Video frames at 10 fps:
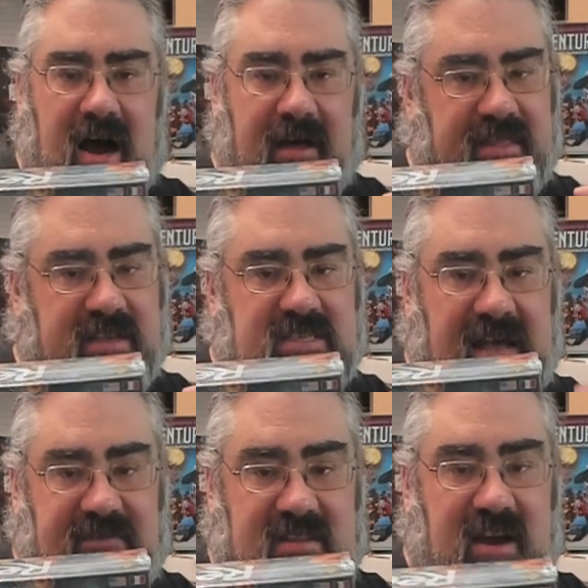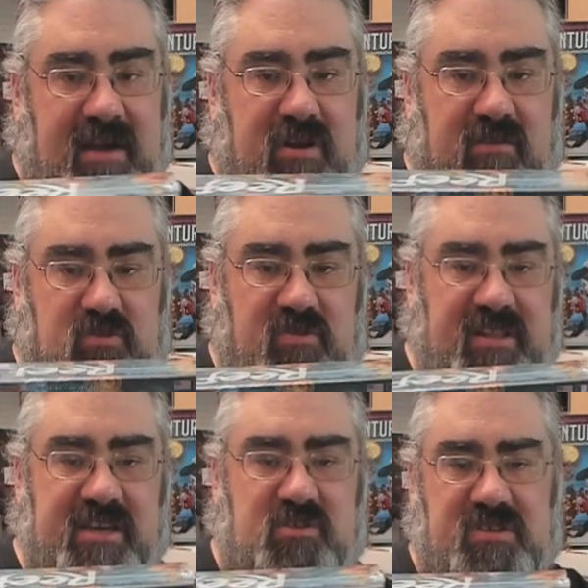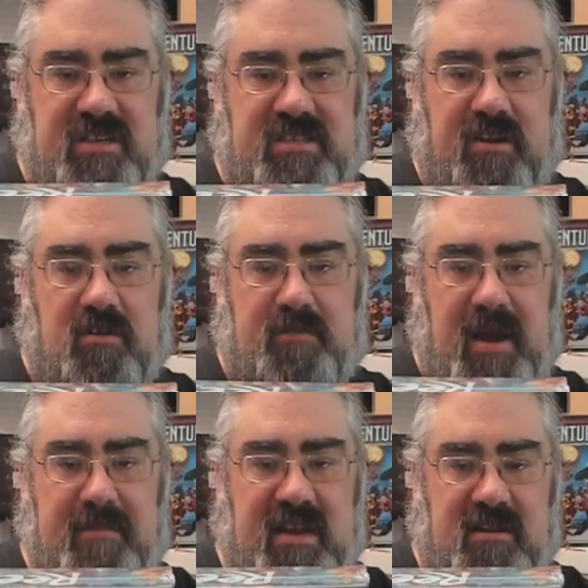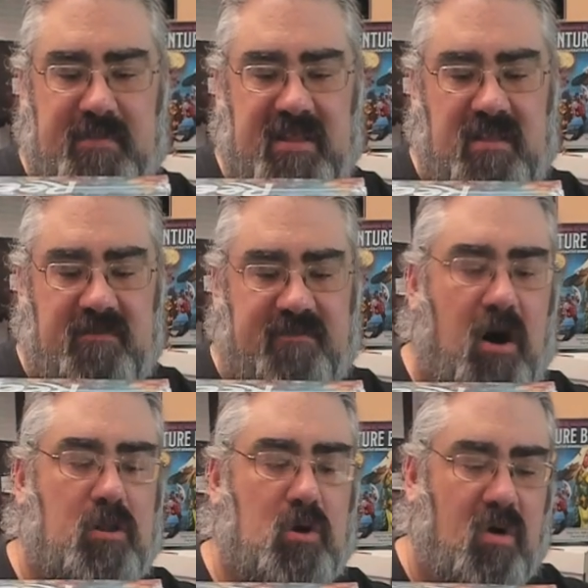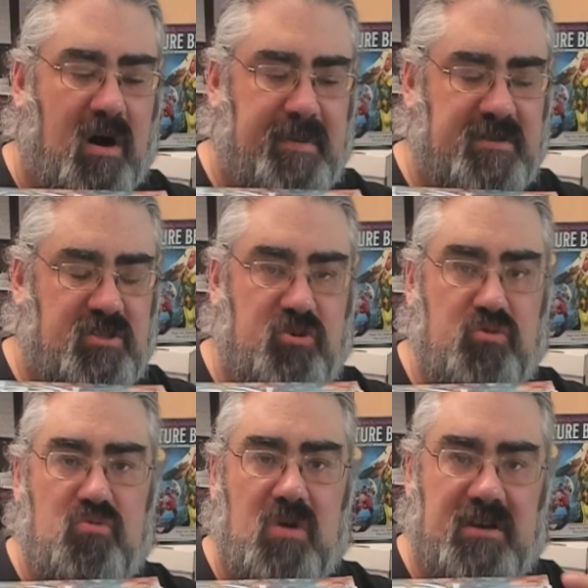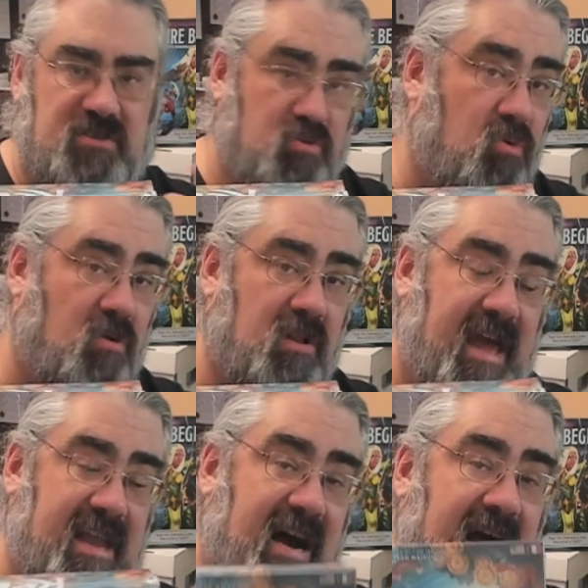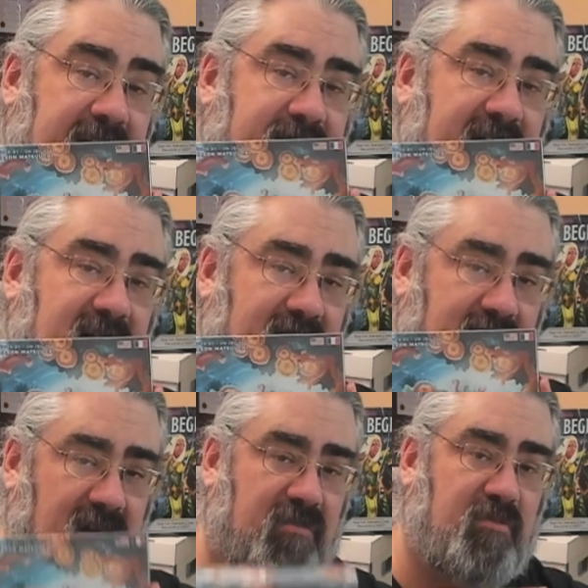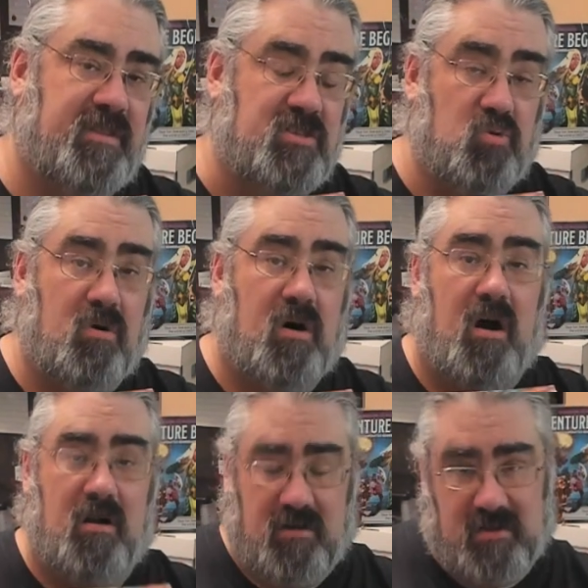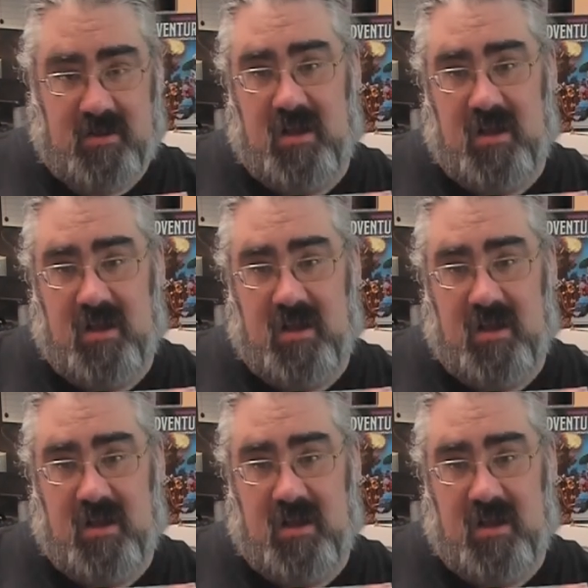This, at the time when it was released, was considered by many to be the follow-up to Azul. And I fell in love with Azul hard.